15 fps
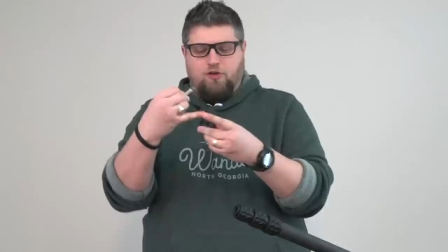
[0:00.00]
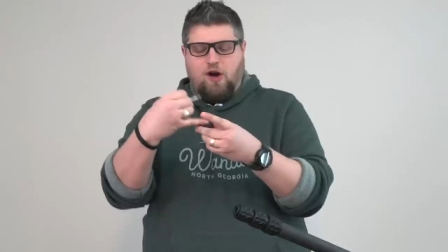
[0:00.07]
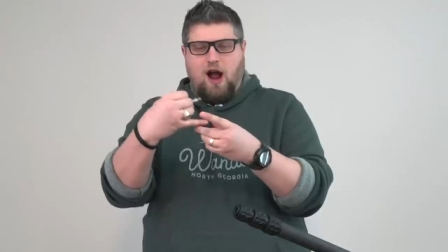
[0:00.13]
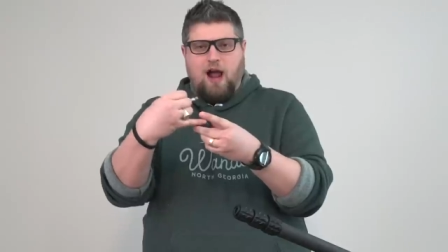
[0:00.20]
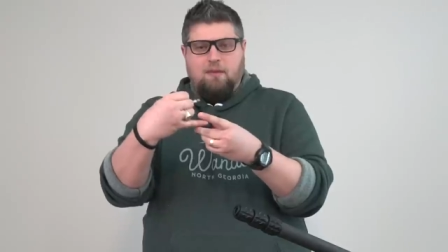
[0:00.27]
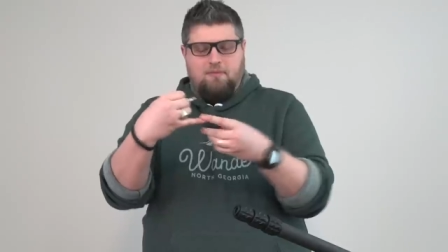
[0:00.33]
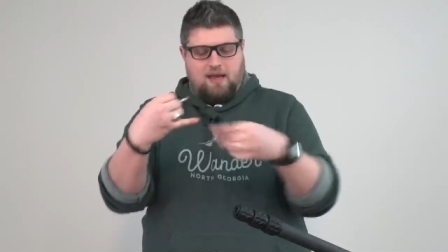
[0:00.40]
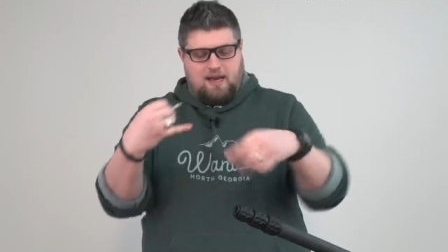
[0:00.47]

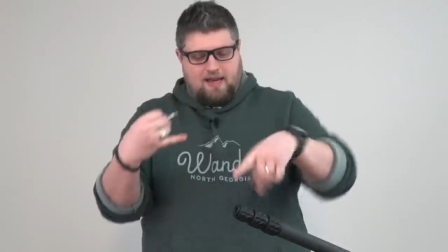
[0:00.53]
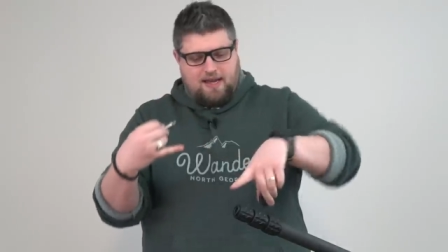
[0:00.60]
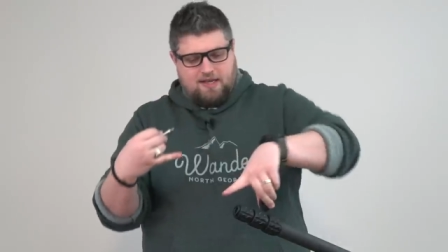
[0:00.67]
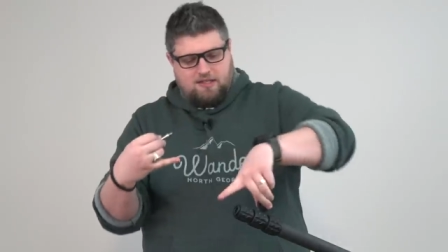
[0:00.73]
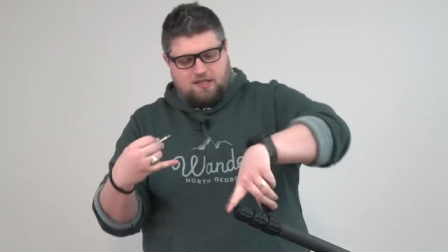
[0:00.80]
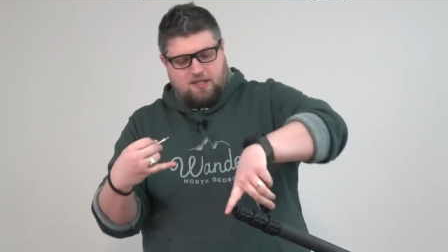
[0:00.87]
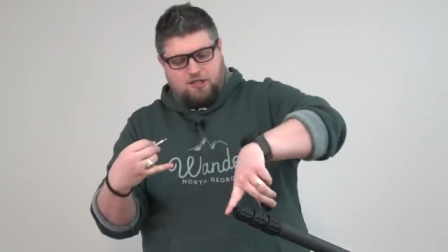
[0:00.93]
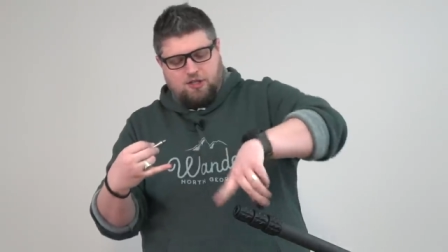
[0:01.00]
grime getting
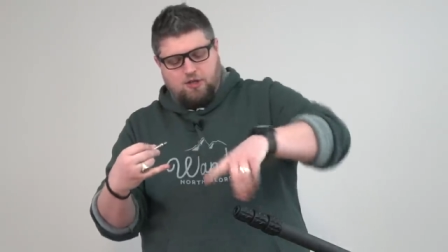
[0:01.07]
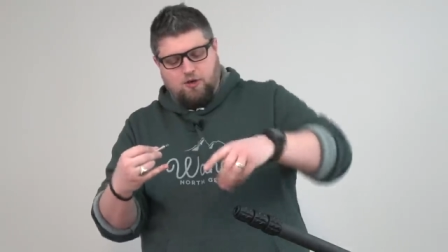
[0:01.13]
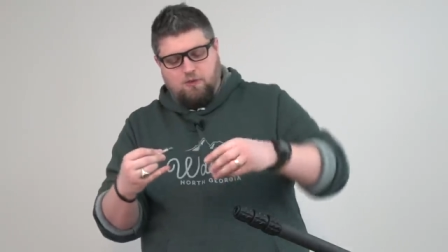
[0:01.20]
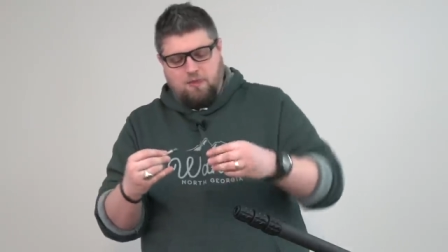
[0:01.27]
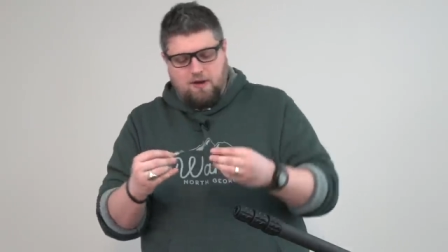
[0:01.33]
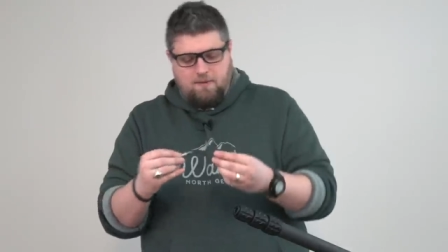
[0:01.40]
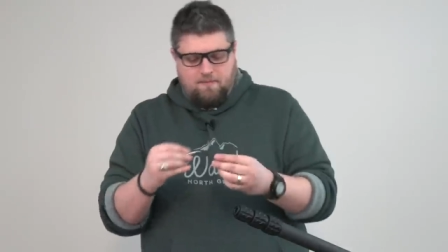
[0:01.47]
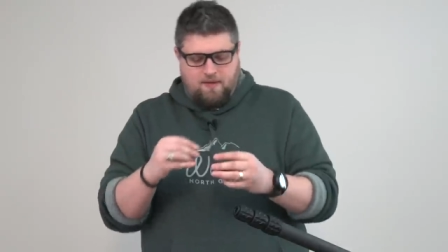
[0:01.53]
into the
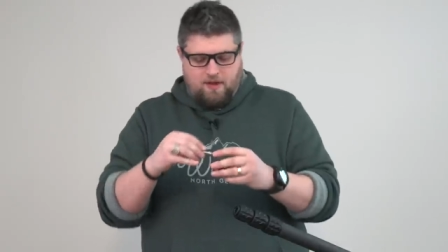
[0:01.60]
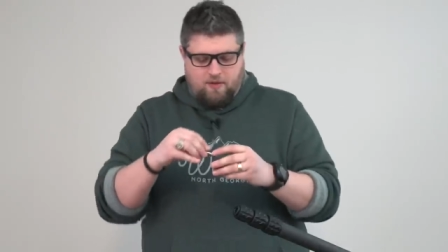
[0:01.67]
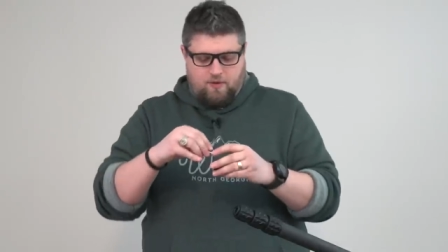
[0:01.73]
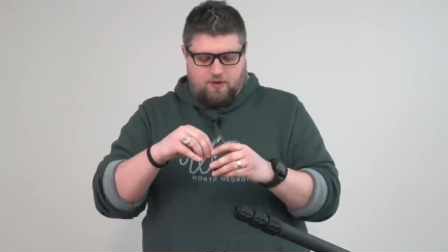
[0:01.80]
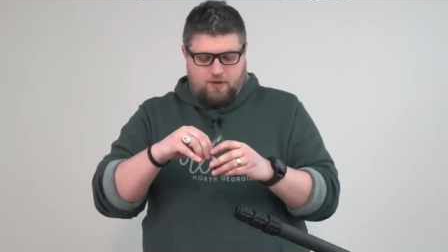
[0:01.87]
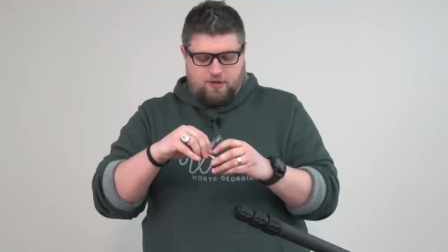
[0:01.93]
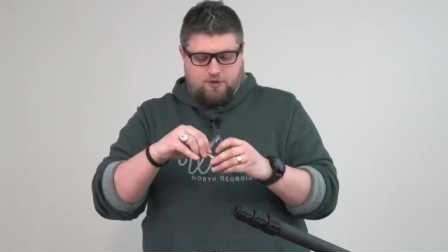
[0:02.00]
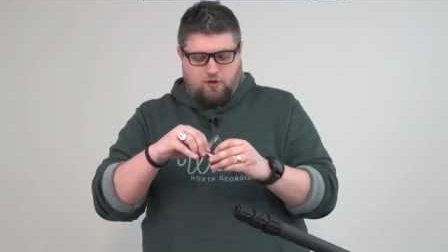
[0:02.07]
tube
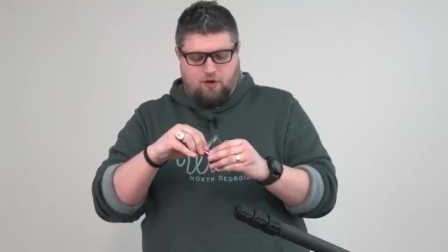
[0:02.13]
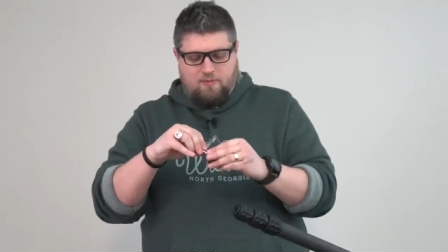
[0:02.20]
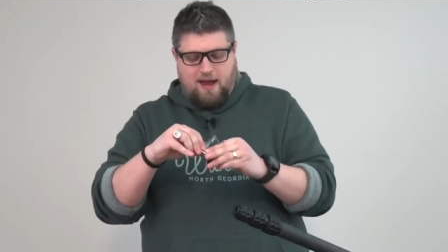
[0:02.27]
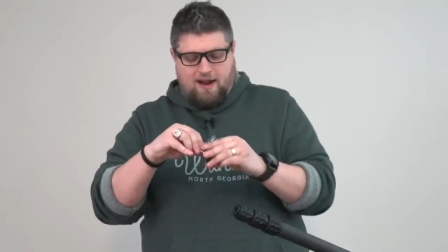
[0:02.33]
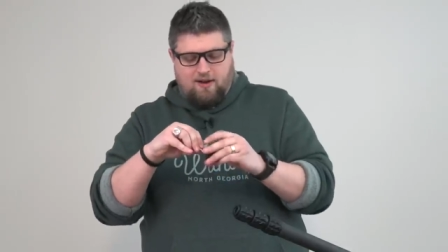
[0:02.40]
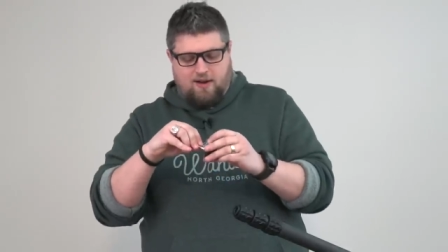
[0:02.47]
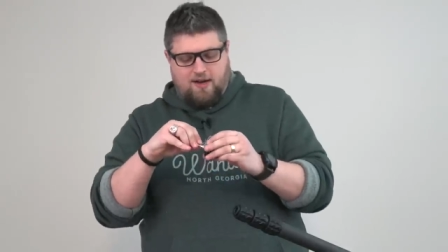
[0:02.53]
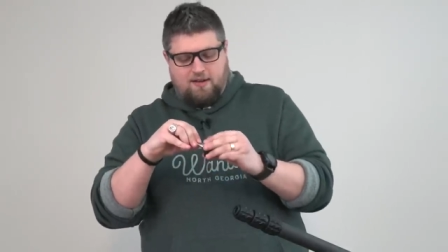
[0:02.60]
when you screw it
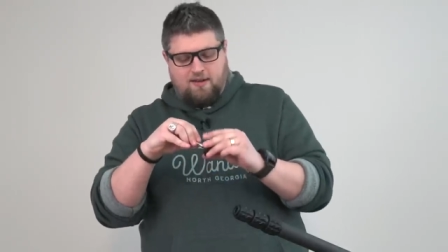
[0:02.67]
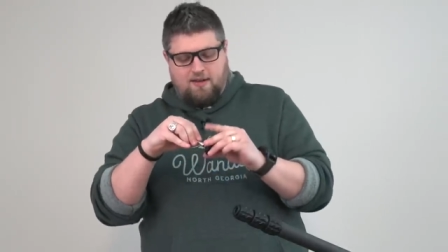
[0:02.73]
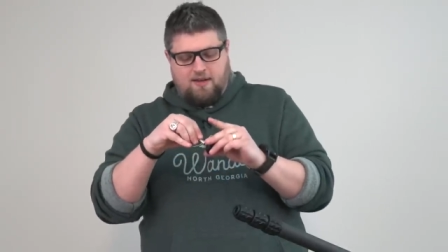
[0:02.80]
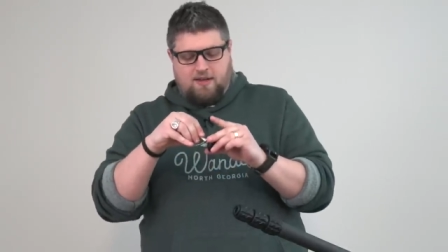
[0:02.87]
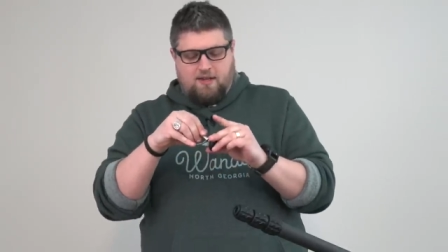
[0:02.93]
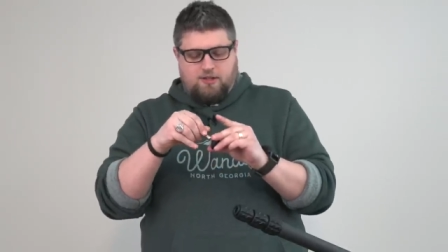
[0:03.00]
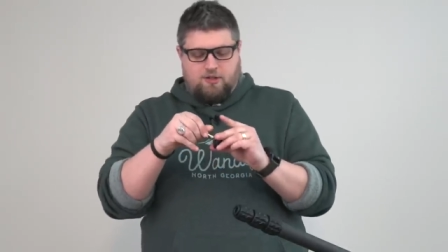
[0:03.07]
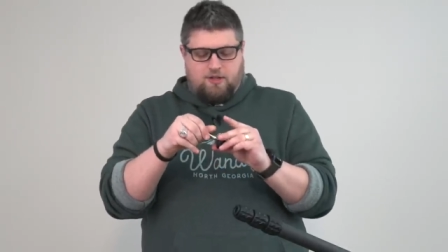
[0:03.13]
back on.
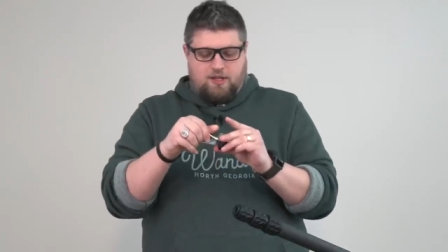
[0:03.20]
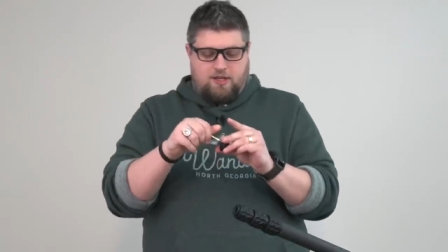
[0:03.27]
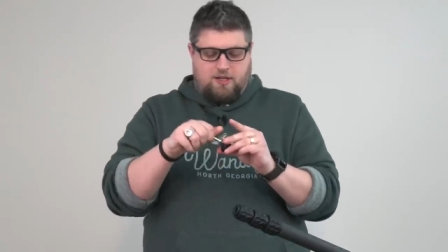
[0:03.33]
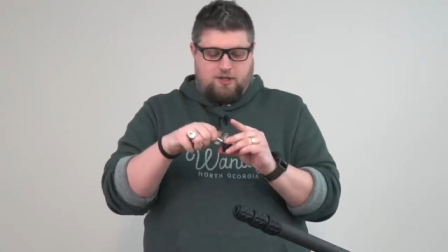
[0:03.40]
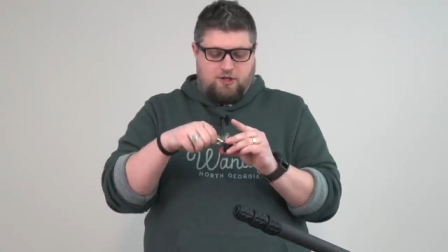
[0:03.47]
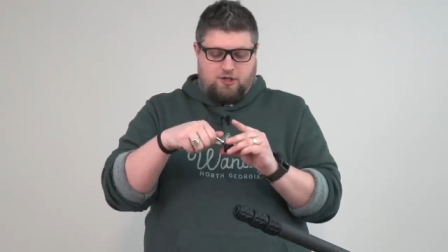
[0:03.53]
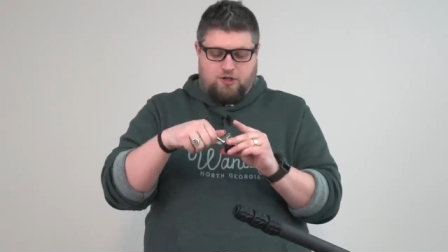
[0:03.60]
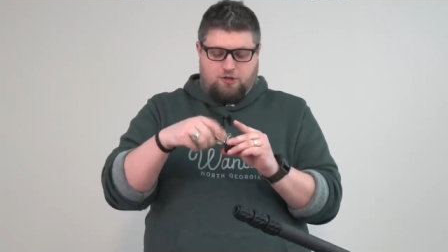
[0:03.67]
So then
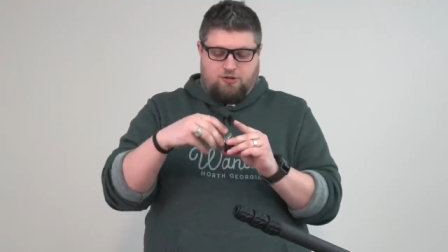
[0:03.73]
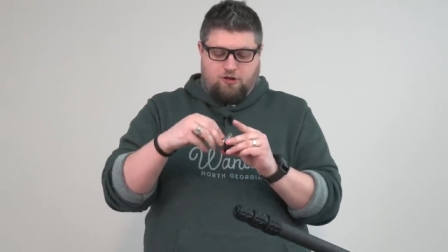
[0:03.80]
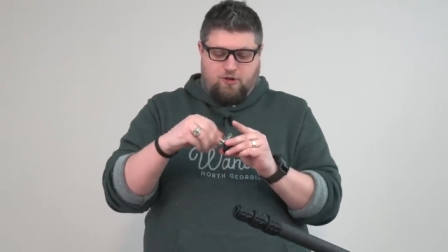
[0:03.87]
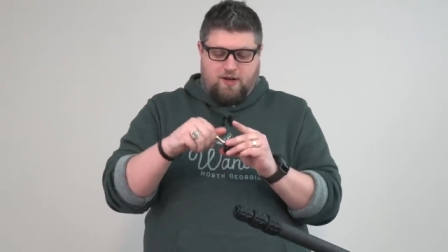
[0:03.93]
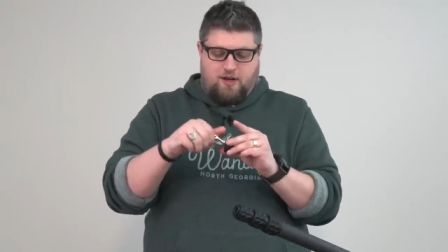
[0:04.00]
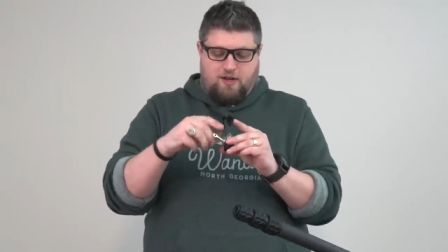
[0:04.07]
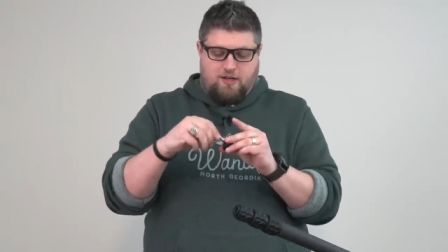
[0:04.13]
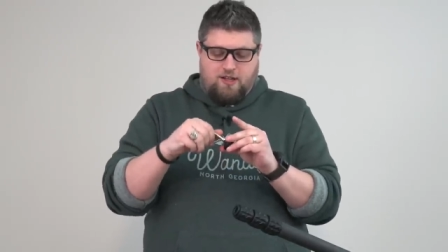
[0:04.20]
you just
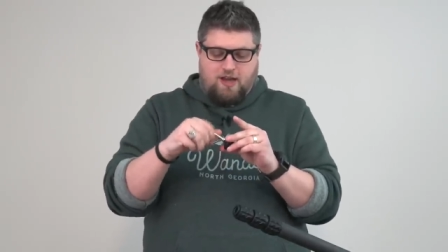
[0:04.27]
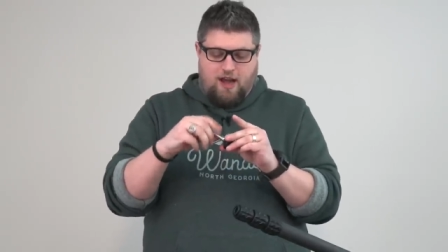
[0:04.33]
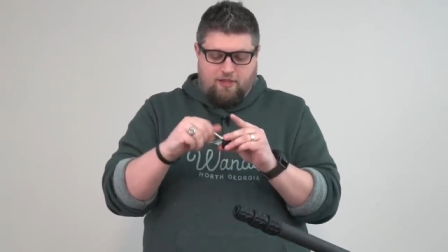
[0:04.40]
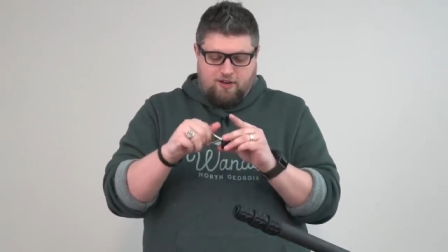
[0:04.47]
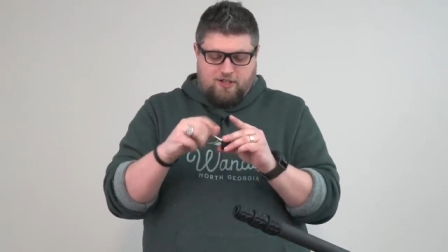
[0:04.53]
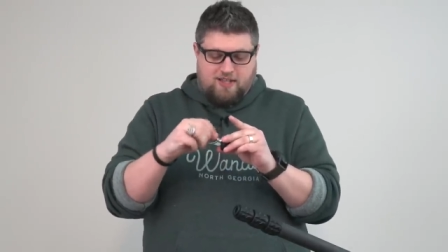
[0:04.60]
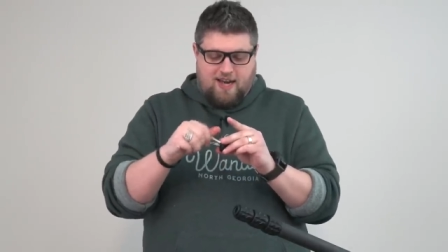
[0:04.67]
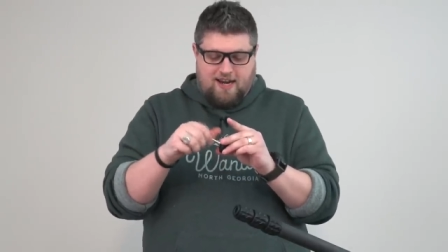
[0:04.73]
screw it onto the
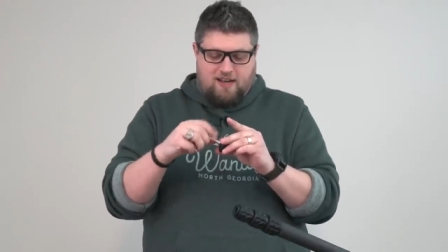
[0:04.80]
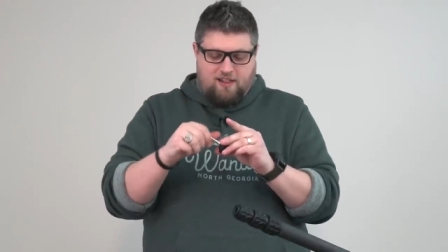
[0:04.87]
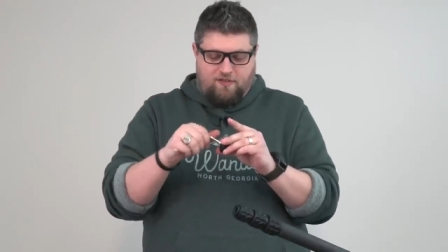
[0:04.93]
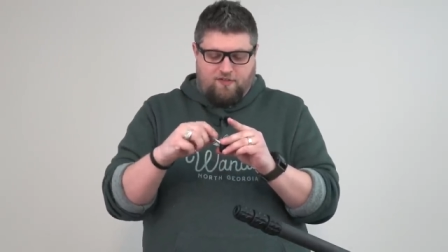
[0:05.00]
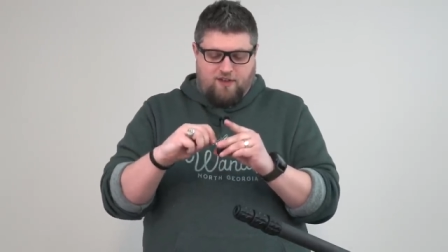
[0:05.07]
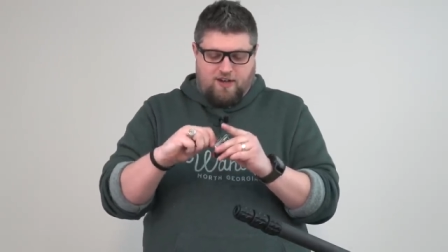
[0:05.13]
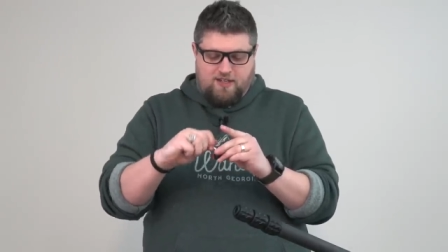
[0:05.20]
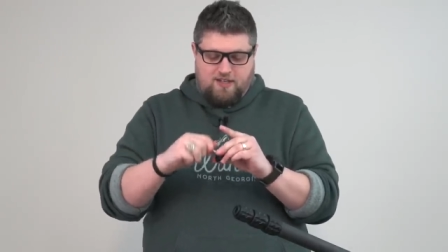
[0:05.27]
other side of
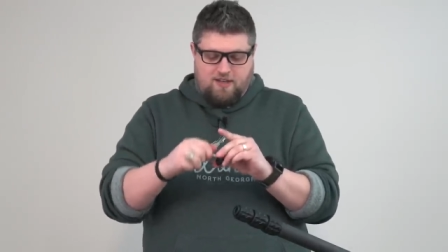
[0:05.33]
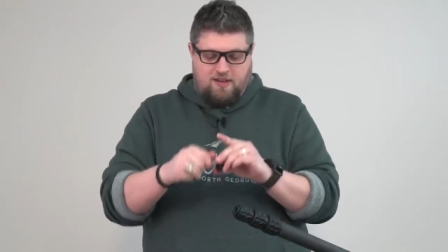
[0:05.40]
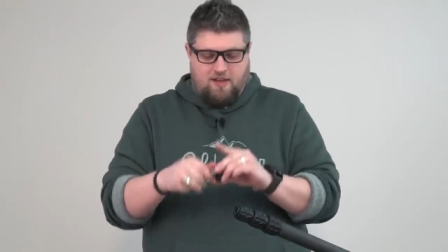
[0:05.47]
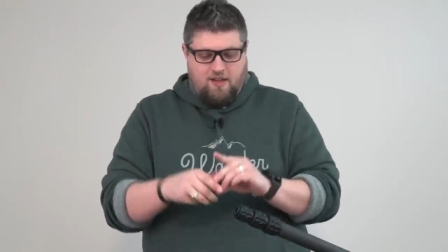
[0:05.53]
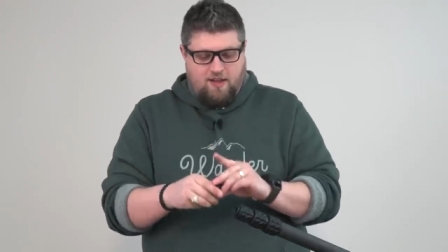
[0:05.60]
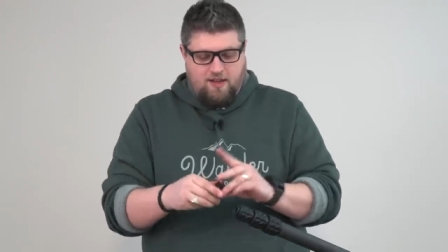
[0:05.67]
the foot.